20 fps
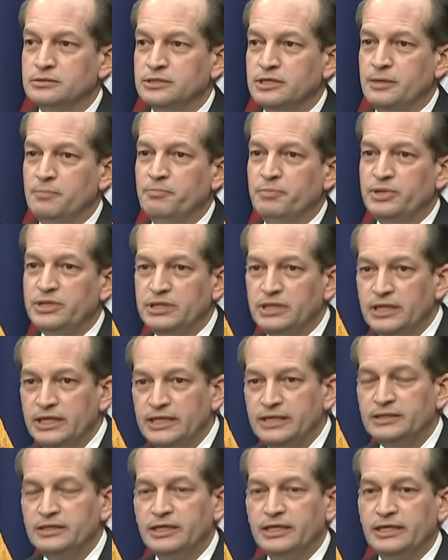
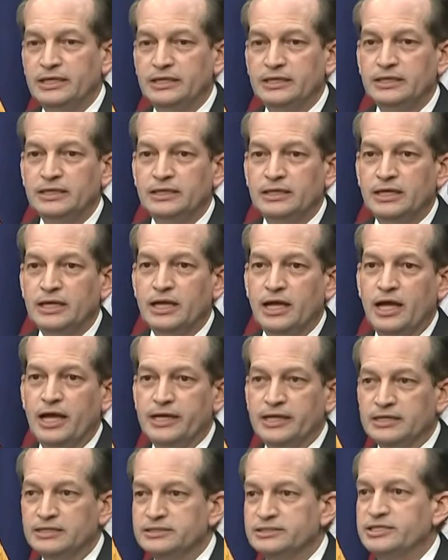completely
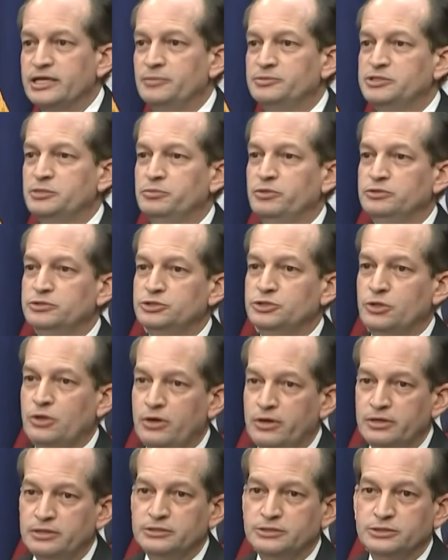unacceptable charge.